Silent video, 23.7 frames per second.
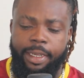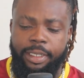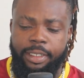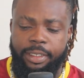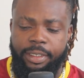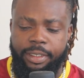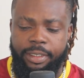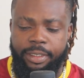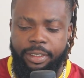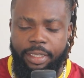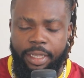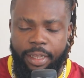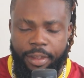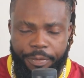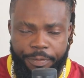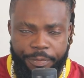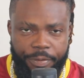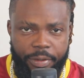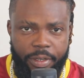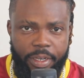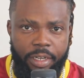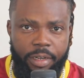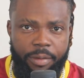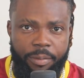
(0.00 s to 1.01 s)
is
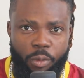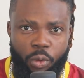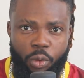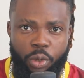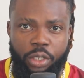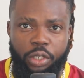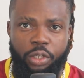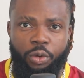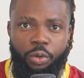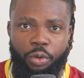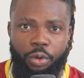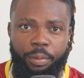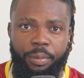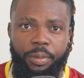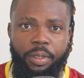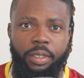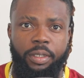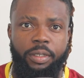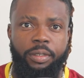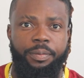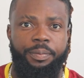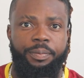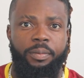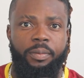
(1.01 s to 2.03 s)
definitely more
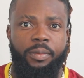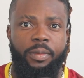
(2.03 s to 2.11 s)
durable.